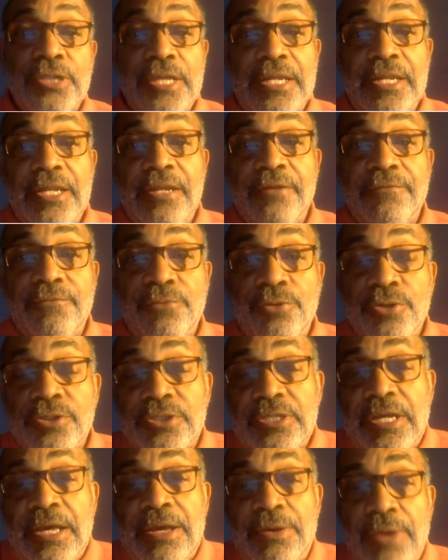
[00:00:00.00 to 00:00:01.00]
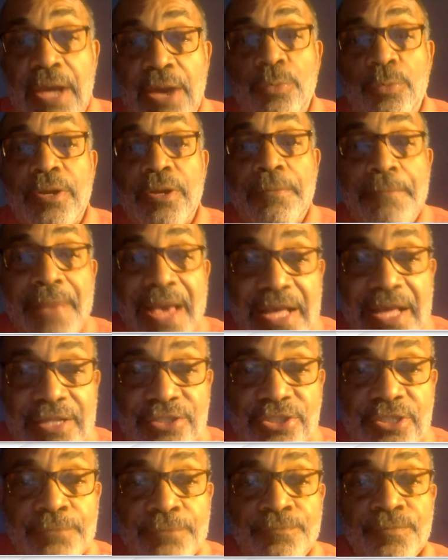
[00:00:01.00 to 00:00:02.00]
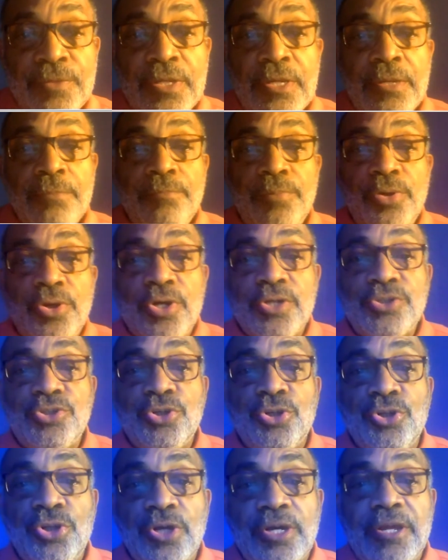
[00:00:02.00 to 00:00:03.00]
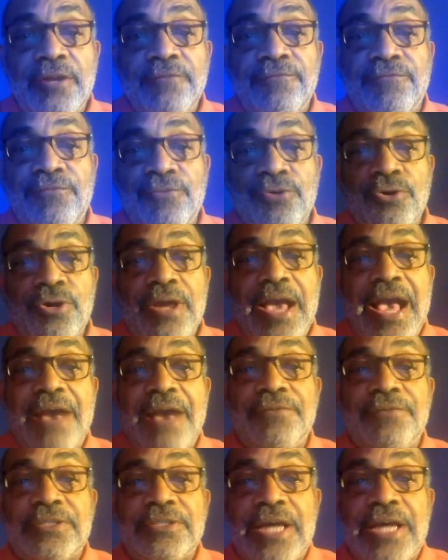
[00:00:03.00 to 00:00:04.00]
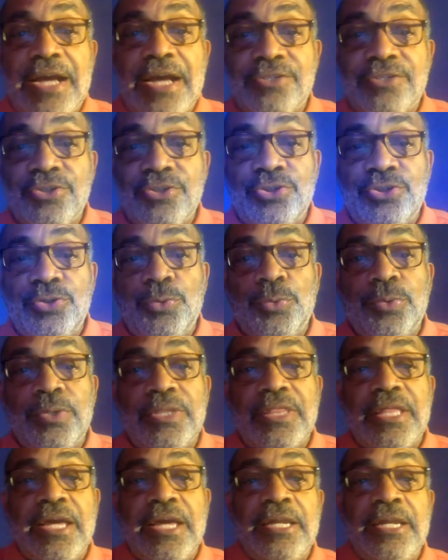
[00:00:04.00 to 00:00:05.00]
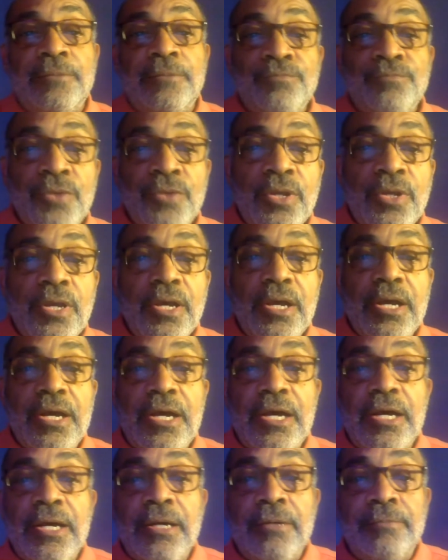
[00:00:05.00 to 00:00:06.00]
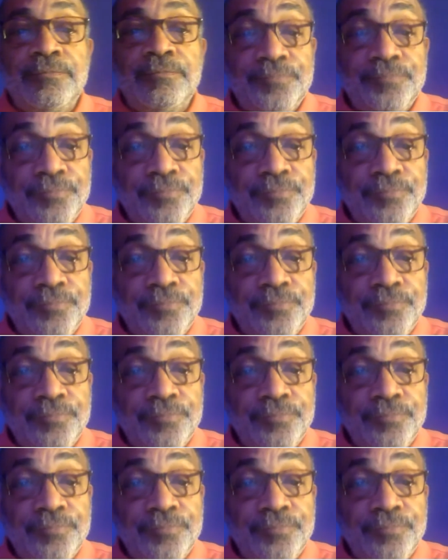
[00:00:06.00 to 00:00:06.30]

And then, of course, I would imagine, because you're looking for advertisers, you would then um,